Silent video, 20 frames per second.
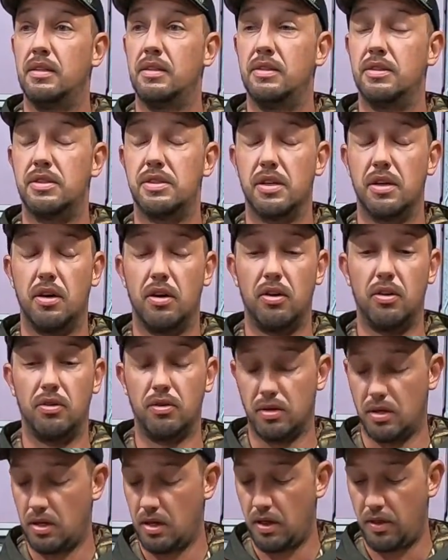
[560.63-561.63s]

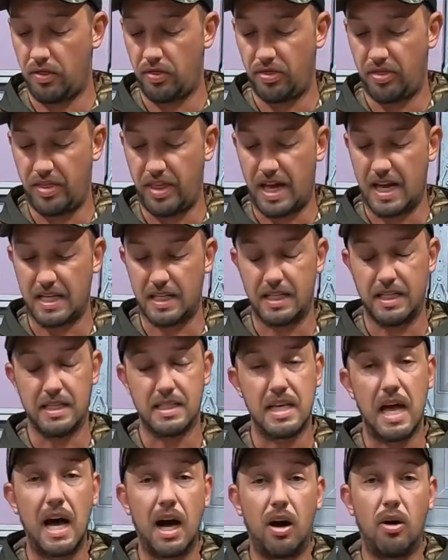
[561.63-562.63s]
So that
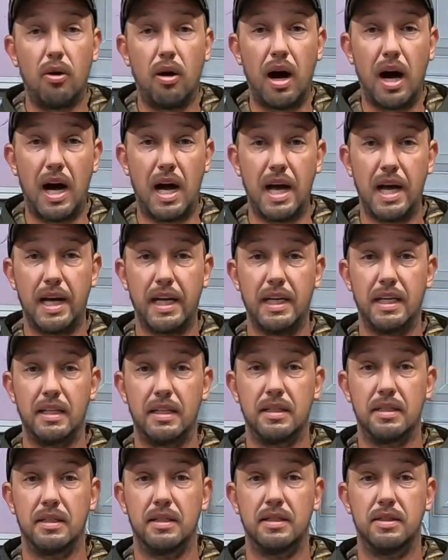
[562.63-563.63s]
is how I
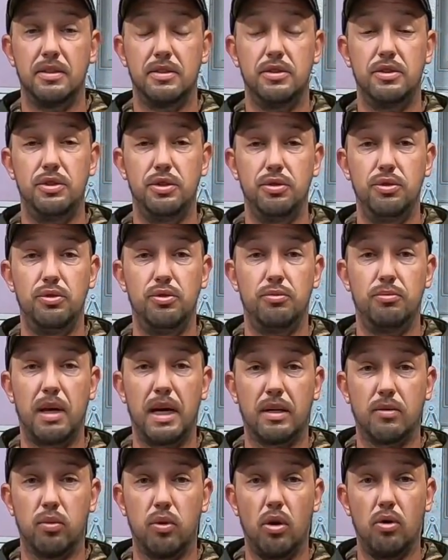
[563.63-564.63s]
do
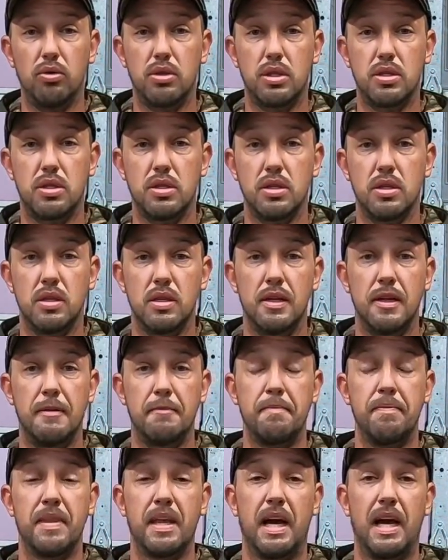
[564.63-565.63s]
my quotes.
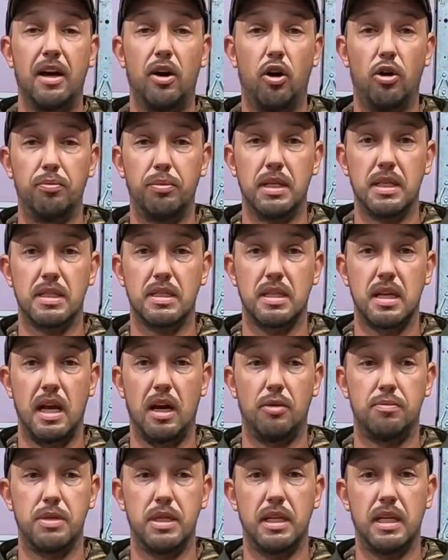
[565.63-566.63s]
I hope this
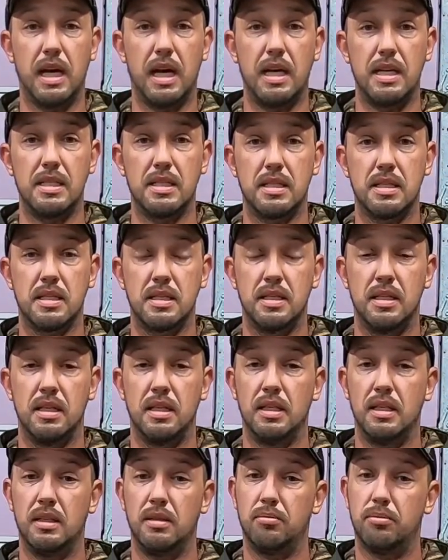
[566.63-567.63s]
helps you guys.
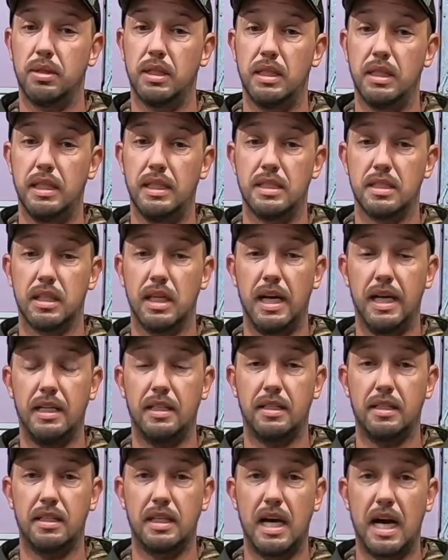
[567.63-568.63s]
Please
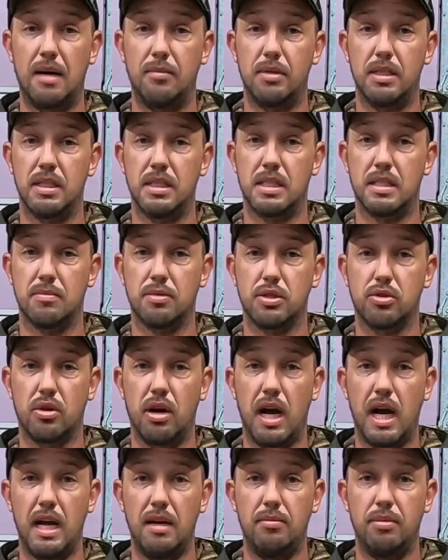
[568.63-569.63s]
like, comment, and
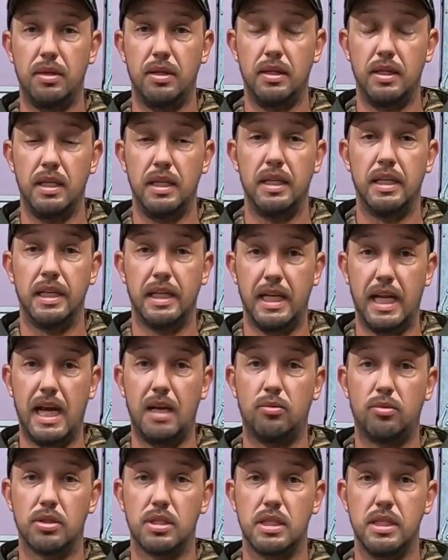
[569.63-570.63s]
subscribe, and
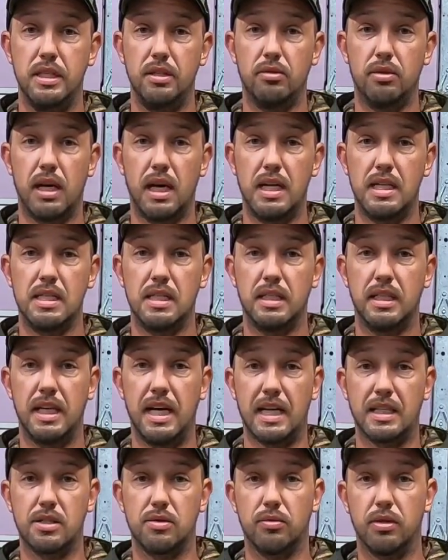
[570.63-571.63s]
I will see you guys in the
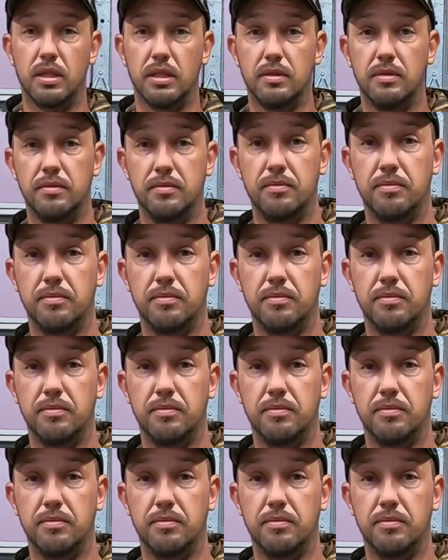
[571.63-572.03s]
next one.